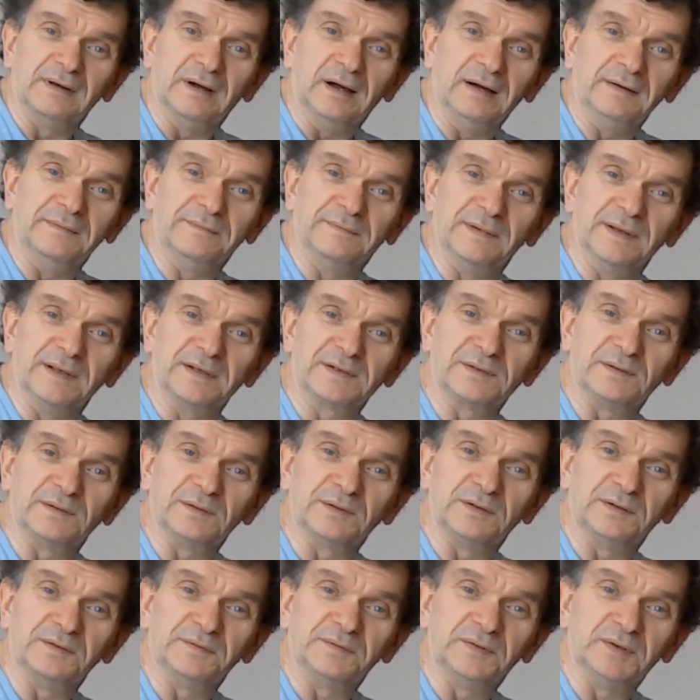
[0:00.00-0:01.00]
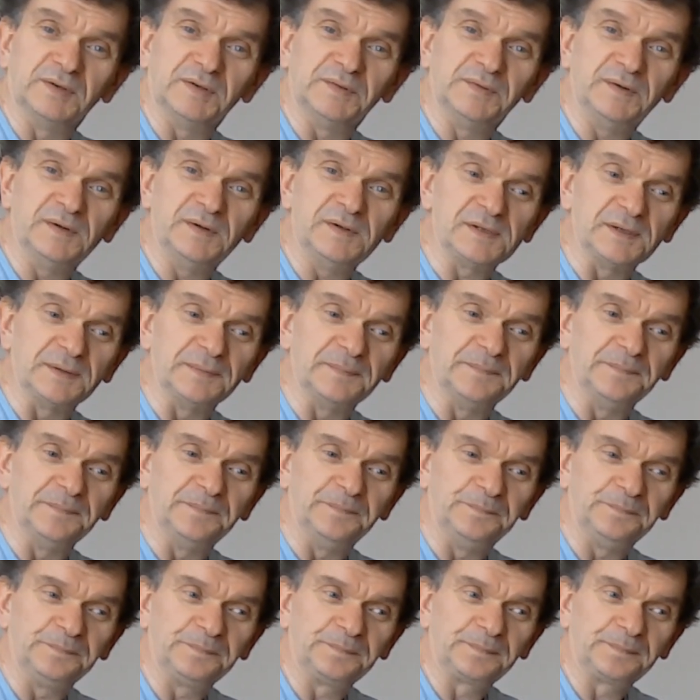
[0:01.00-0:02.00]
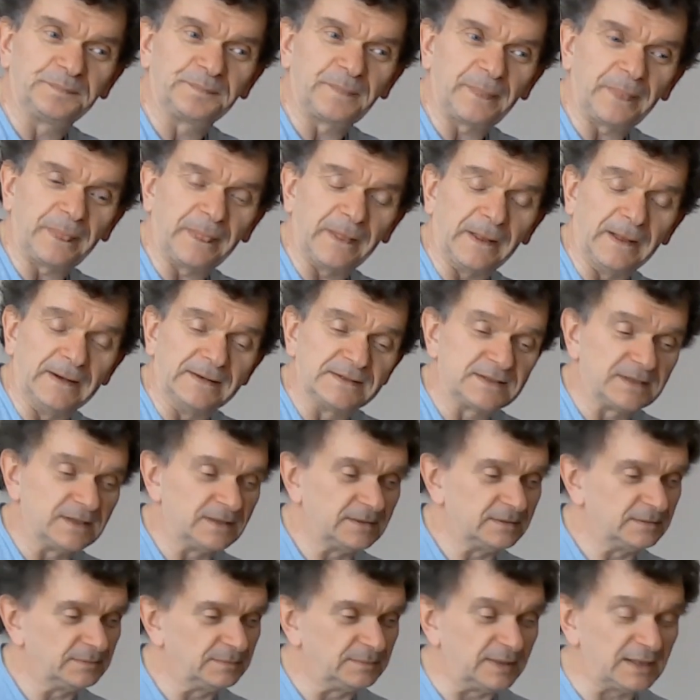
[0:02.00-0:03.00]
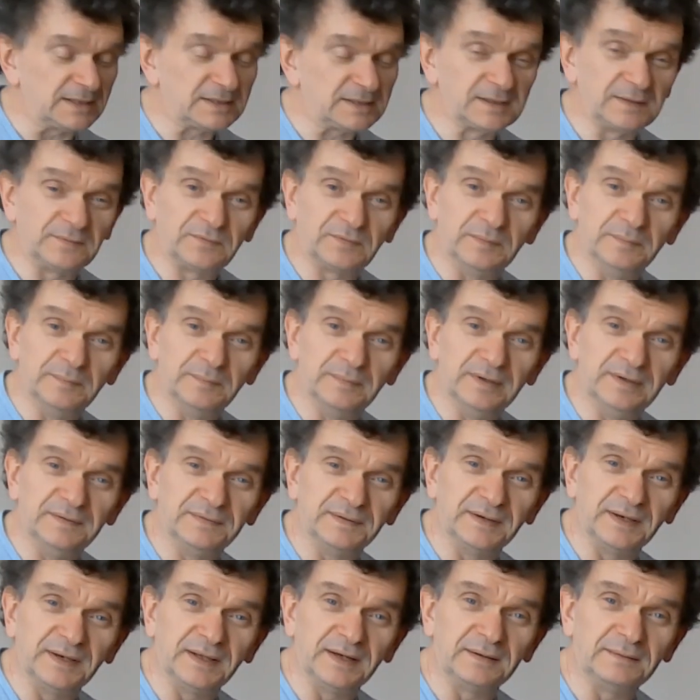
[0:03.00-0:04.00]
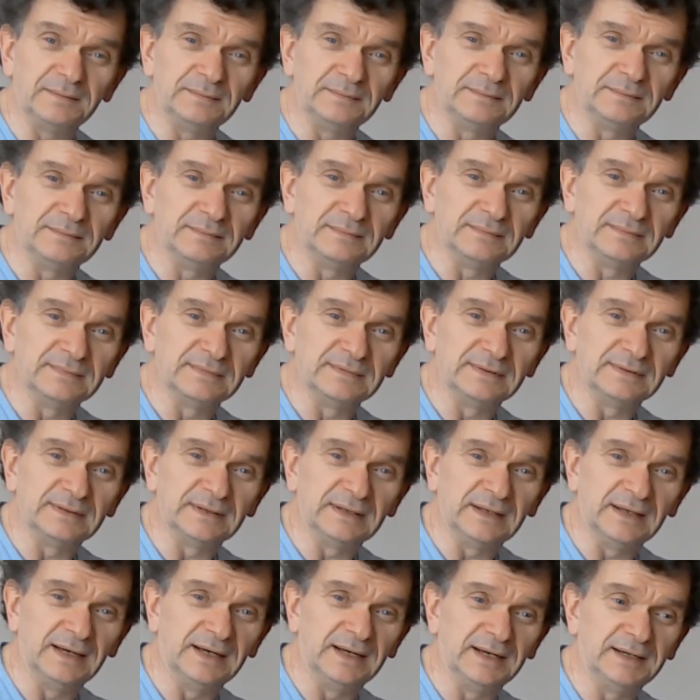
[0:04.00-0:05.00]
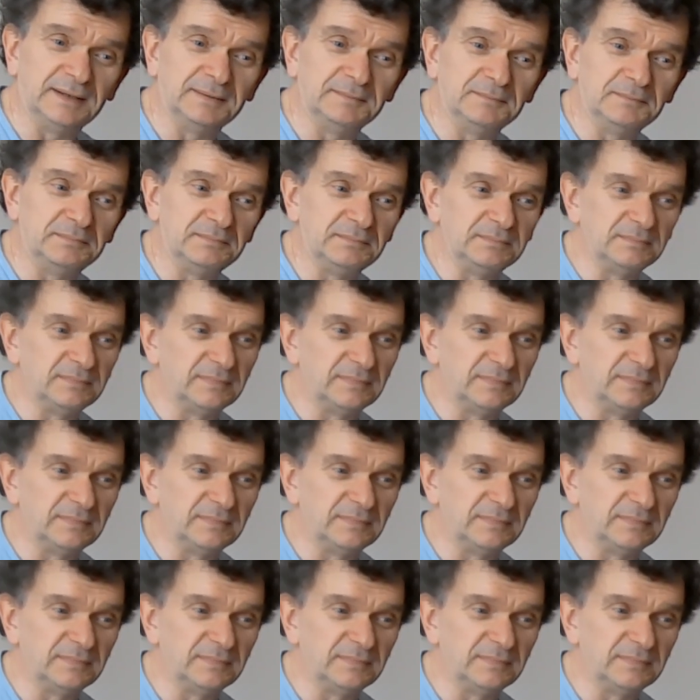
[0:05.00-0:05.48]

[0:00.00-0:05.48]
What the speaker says: hopefully it's all good for the future. So that's it from me for now. I